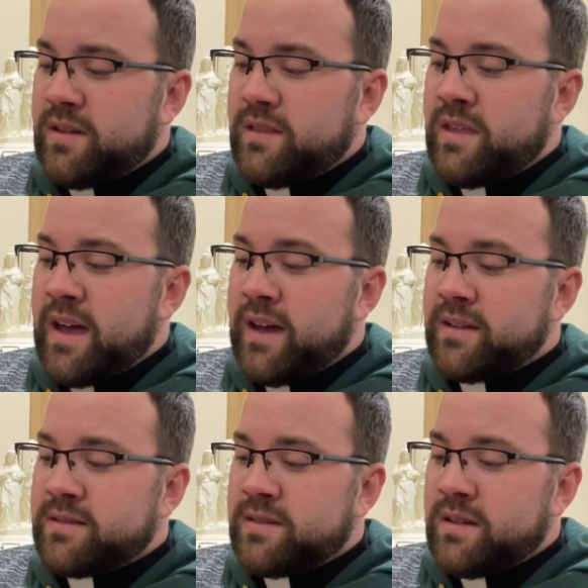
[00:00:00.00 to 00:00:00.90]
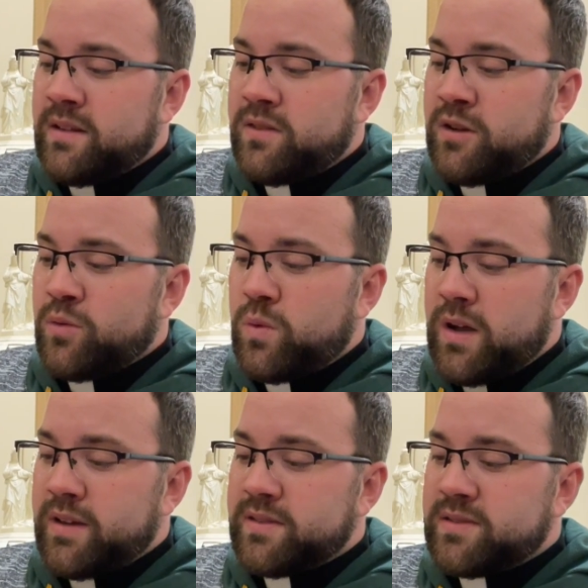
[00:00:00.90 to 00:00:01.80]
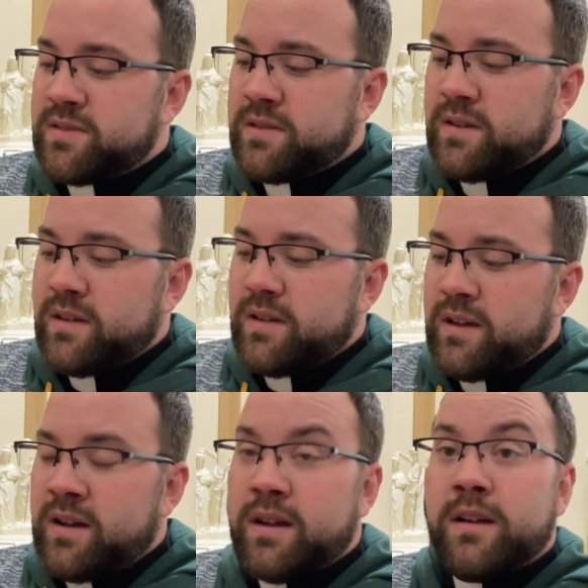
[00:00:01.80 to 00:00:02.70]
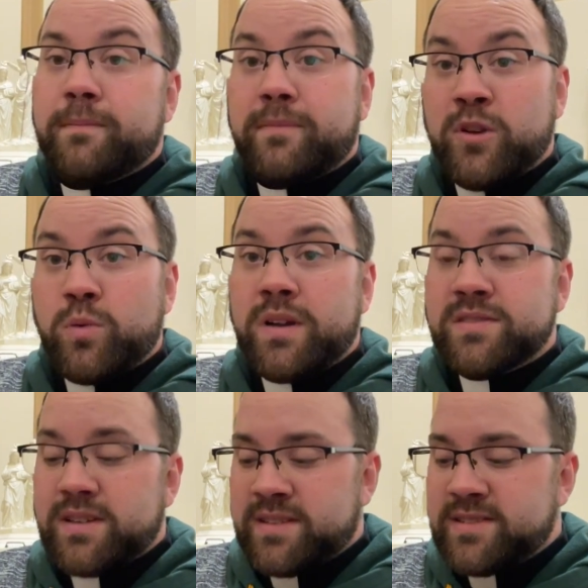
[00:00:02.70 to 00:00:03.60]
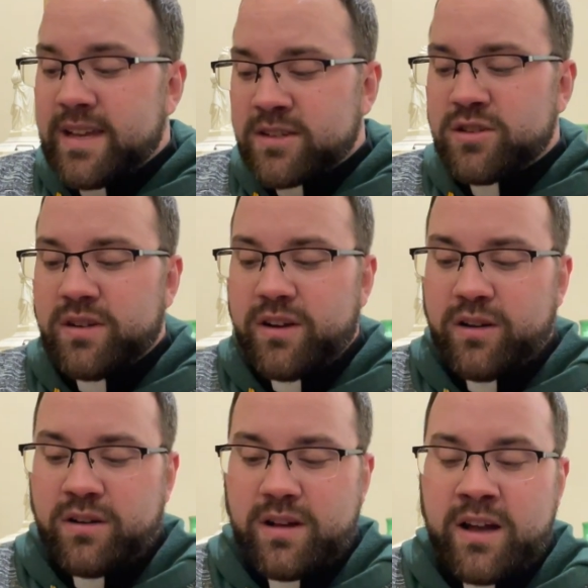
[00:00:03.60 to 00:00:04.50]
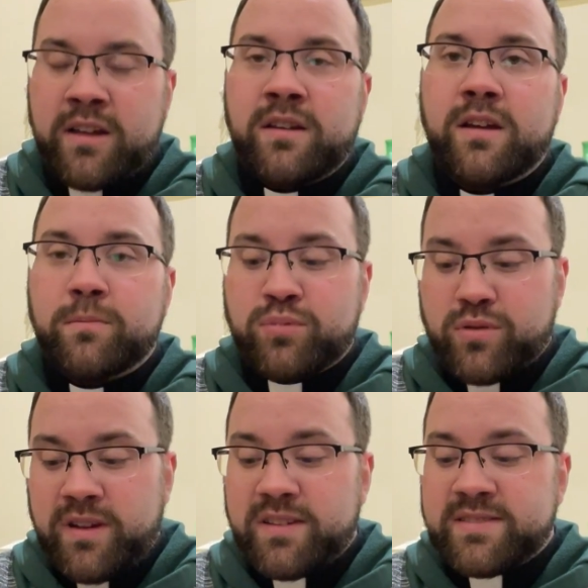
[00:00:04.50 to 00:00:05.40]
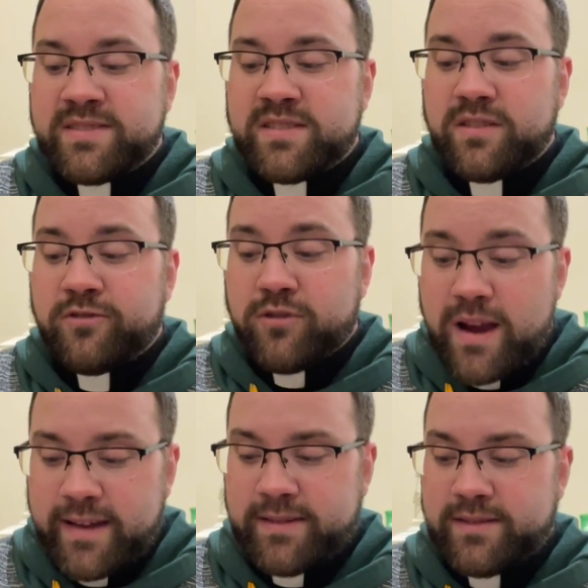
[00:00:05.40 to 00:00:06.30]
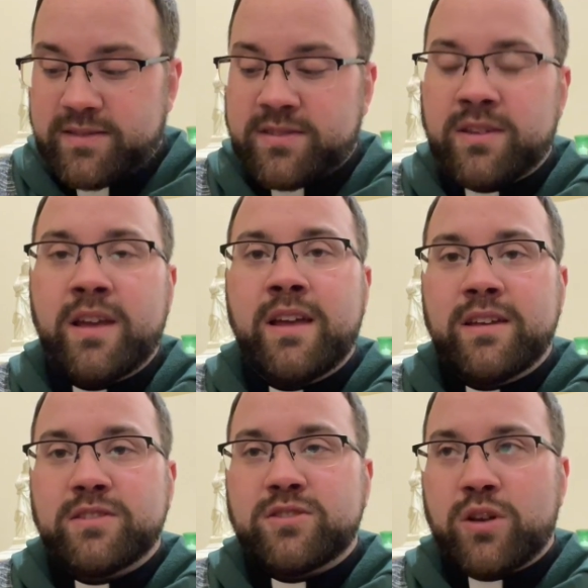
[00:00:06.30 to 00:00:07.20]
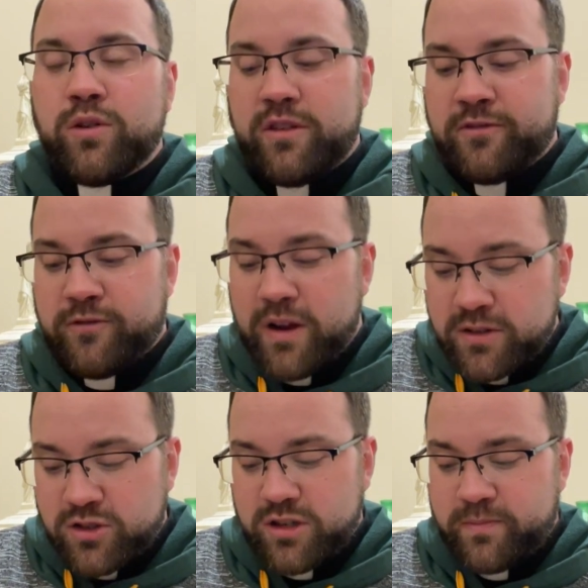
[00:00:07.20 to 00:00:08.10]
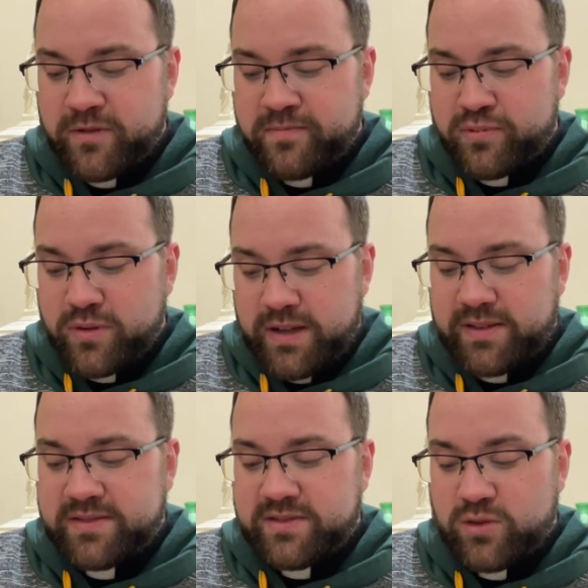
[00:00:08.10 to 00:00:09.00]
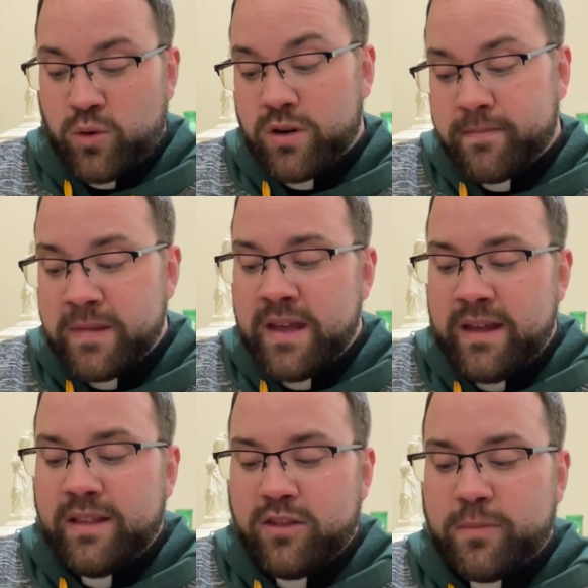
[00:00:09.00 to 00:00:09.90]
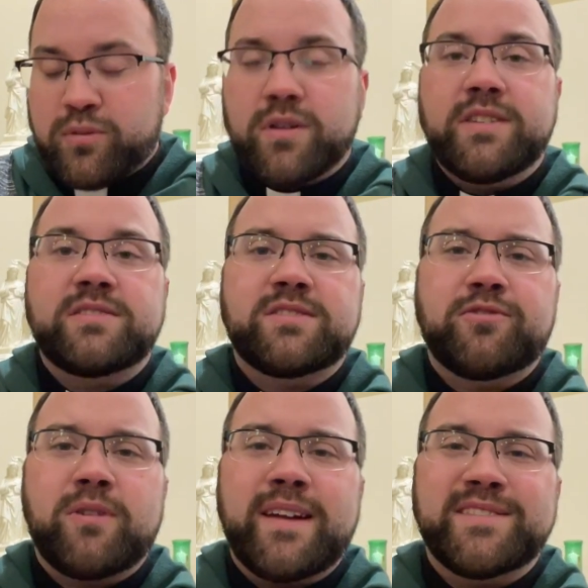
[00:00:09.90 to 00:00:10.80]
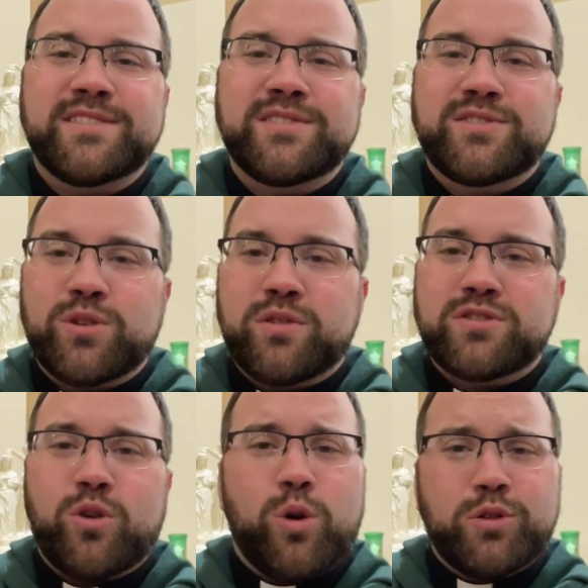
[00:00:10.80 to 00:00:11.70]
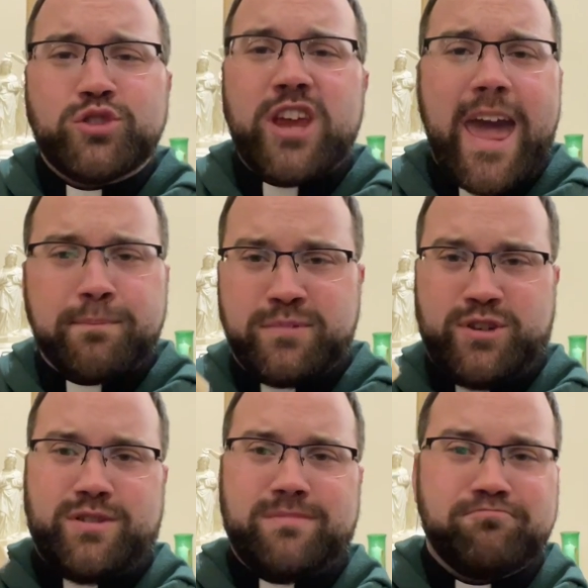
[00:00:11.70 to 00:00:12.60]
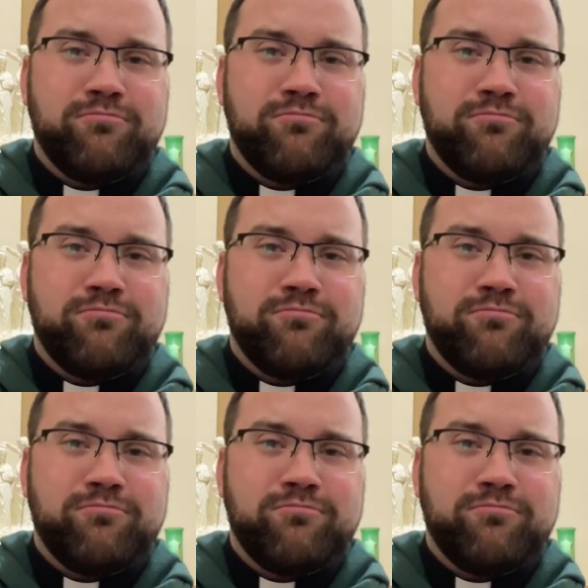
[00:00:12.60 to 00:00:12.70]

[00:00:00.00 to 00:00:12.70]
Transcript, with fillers: that there was uh, there was a section here on priests' friends. So the friendship of priests, or the priest's friends. And so there's a whole chapter